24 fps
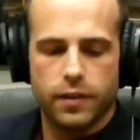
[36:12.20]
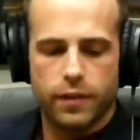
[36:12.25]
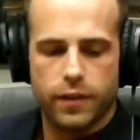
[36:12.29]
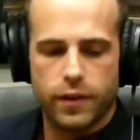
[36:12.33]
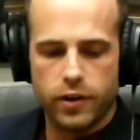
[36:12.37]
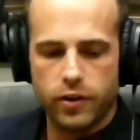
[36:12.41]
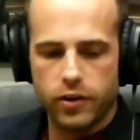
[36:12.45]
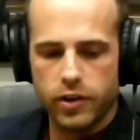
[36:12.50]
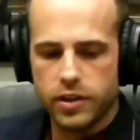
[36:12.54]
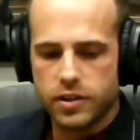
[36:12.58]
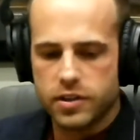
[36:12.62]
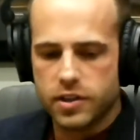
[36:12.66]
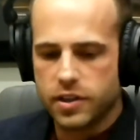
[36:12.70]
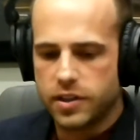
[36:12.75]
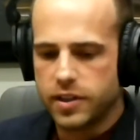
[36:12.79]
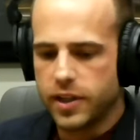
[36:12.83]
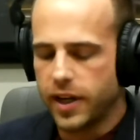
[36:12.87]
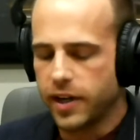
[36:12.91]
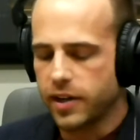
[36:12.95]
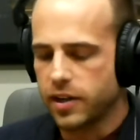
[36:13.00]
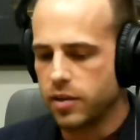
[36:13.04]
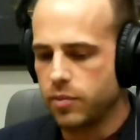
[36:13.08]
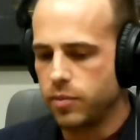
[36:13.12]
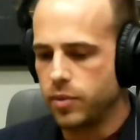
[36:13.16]
There is a
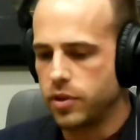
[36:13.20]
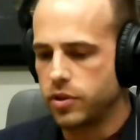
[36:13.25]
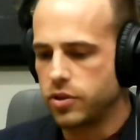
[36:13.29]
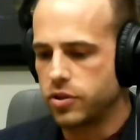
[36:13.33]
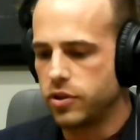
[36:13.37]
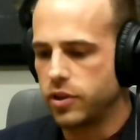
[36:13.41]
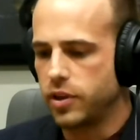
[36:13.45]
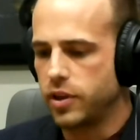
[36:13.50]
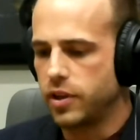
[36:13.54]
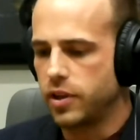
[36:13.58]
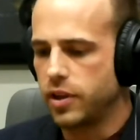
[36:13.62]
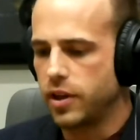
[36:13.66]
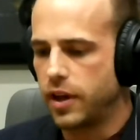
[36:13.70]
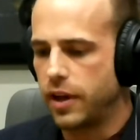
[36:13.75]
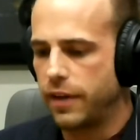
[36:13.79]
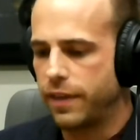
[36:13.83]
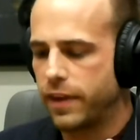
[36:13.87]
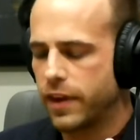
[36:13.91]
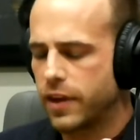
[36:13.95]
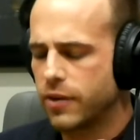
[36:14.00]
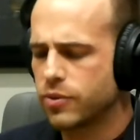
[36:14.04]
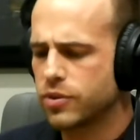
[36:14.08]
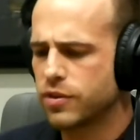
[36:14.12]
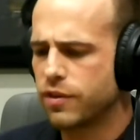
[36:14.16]
documentary, I
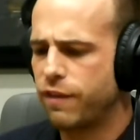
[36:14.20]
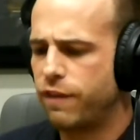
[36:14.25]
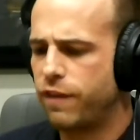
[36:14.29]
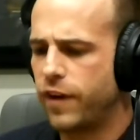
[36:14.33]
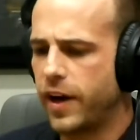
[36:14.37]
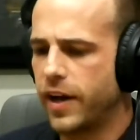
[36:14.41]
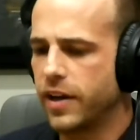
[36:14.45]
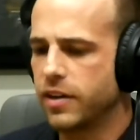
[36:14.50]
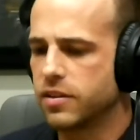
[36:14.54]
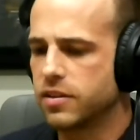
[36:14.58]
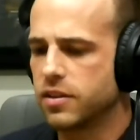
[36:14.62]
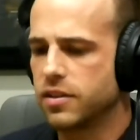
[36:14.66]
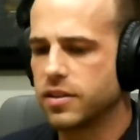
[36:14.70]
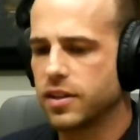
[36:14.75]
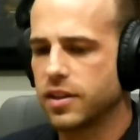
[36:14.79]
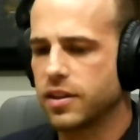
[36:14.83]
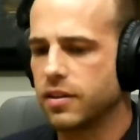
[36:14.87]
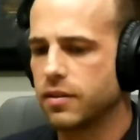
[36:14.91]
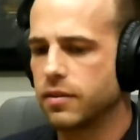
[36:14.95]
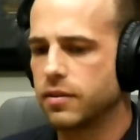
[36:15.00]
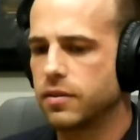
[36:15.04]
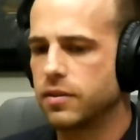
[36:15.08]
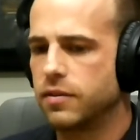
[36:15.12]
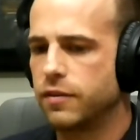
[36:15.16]
think it was a Vice. It's like
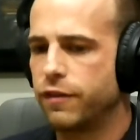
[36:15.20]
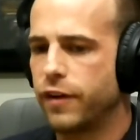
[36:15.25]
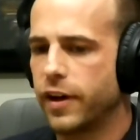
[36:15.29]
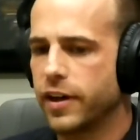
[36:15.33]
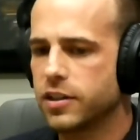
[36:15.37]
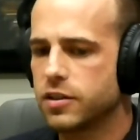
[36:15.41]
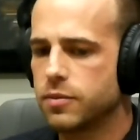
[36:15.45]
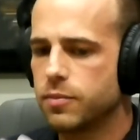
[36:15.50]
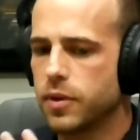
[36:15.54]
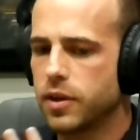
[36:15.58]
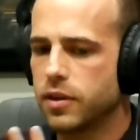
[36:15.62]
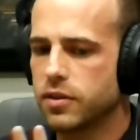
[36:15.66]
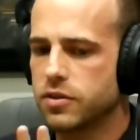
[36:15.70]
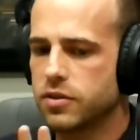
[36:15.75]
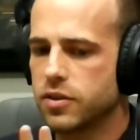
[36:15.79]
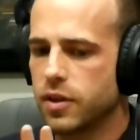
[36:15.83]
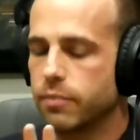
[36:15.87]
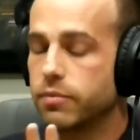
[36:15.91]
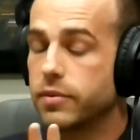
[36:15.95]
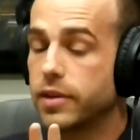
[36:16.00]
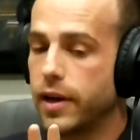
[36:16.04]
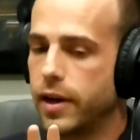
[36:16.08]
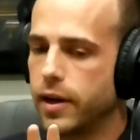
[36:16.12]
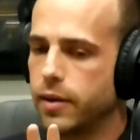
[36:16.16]
Vice
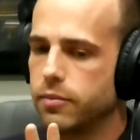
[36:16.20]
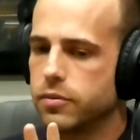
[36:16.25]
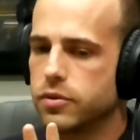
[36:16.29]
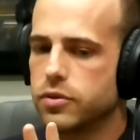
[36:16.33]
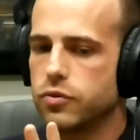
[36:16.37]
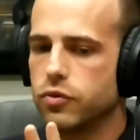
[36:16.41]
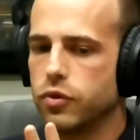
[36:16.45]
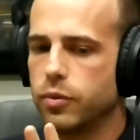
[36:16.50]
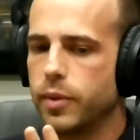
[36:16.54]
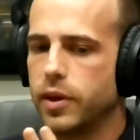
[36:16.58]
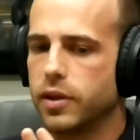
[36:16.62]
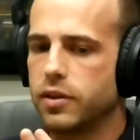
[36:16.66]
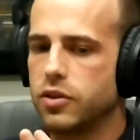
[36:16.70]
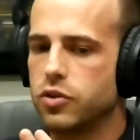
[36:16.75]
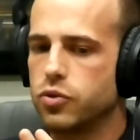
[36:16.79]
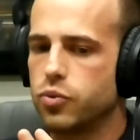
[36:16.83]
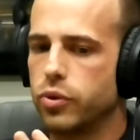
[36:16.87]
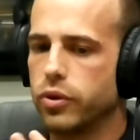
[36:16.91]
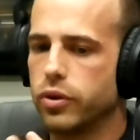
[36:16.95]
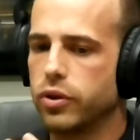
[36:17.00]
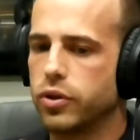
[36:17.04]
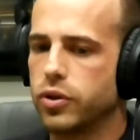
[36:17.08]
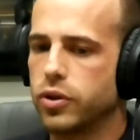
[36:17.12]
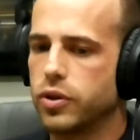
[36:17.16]
sometimes will make these
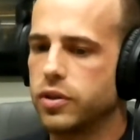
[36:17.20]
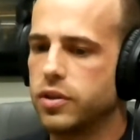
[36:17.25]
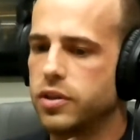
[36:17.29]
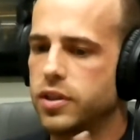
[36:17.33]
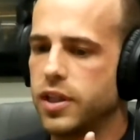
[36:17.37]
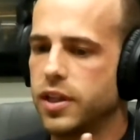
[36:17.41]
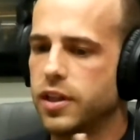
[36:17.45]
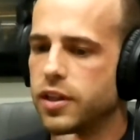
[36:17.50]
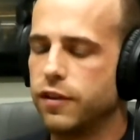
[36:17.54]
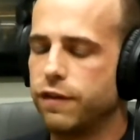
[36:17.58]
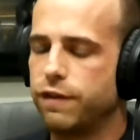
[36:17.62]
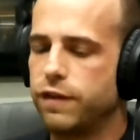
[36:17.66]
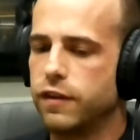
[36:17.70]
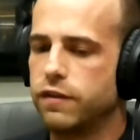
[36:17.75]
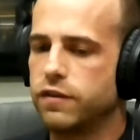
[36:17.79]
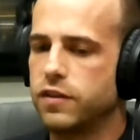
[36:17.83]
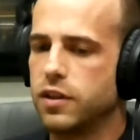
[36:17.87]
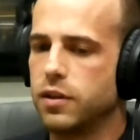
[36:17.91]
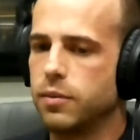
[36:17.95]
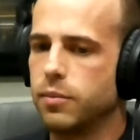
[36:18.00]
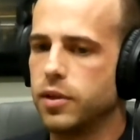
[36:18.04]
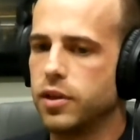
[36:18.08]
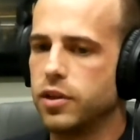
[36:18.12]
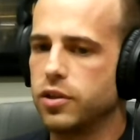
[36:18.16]
really good 10 to
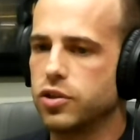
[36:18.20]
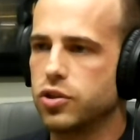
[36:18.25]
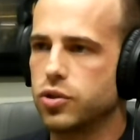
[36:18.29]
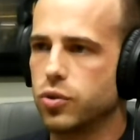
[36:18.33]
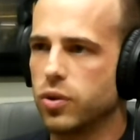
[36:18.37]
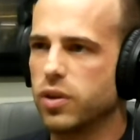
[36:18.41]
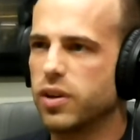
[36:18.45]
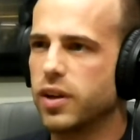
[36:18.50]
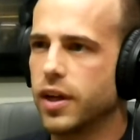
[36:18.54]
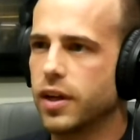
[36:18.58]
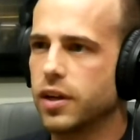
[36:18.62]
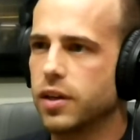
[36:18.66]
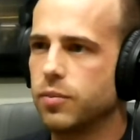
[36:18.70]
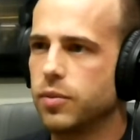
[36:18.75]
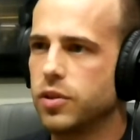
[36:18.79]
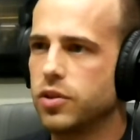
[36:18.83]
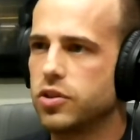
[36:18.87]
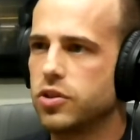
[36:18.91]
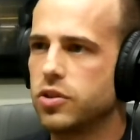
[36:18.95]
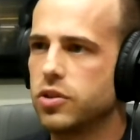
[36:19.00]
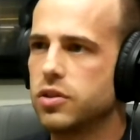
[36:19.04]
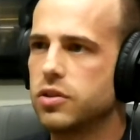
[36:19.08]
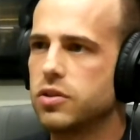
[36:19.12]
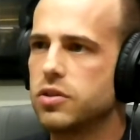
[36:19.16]
15 minute short
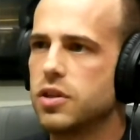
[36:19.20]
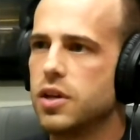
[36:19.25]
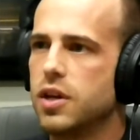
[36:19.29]
documentaries.